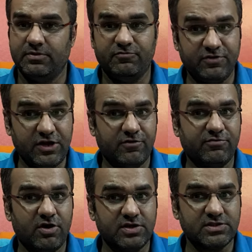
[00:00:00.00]
free of
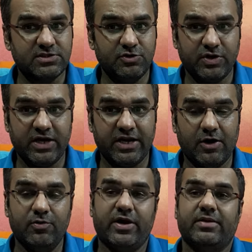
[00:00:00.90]
cost, you can
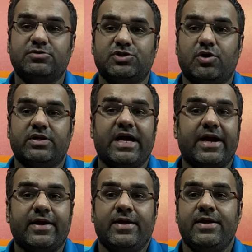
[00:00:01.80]
download. I'm sure that